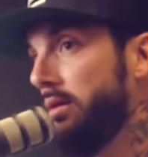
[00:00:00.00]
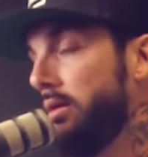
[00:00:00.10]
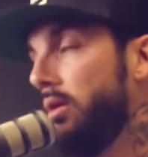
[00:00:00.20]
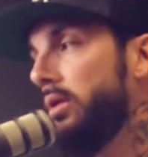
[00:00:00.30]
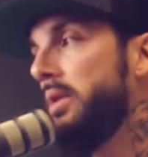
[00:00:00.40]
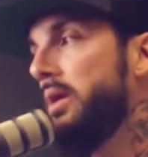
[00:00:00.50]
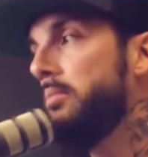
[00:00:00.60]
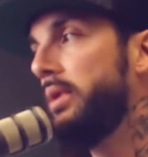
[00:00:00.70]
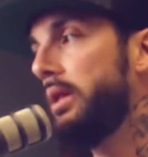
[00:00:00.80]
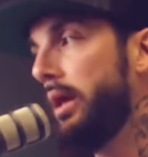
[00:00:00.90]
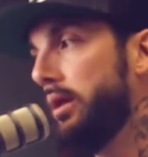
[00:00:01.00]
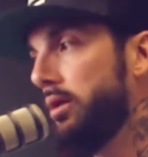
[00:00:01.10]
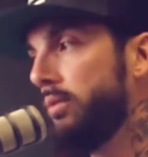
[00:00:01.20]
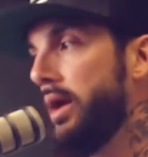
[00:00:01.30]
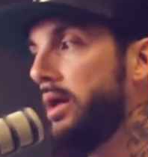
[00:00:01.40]
You know what I mean? But
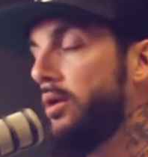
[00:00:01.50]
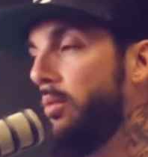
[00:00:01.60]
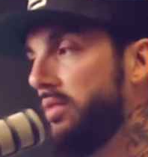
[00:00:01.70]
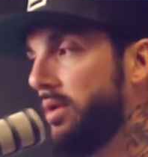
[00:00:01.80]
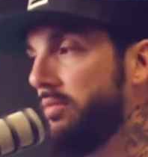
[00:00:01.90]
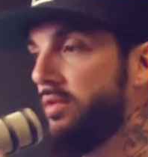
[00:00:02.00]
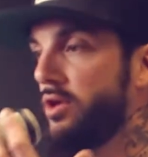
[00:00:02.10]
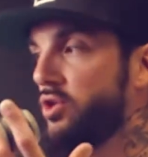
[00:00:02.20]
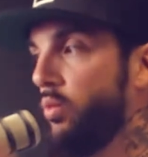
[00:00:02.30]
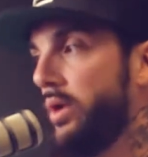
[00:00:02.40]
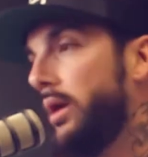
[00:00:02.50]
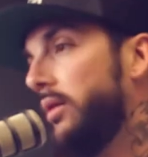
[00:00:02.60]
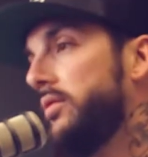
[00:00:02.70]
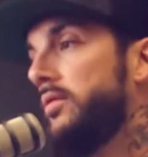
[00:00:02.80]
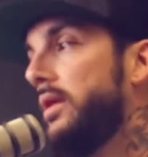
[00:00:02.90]
you're right, it opens up discussion. What
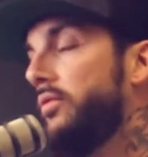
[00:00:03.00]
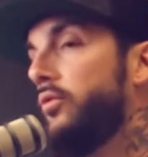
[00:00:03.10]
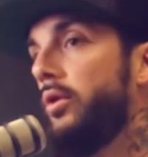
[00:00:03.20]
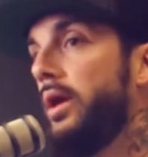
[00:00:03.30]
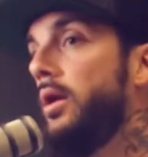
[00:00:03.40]
else is getting thrown in?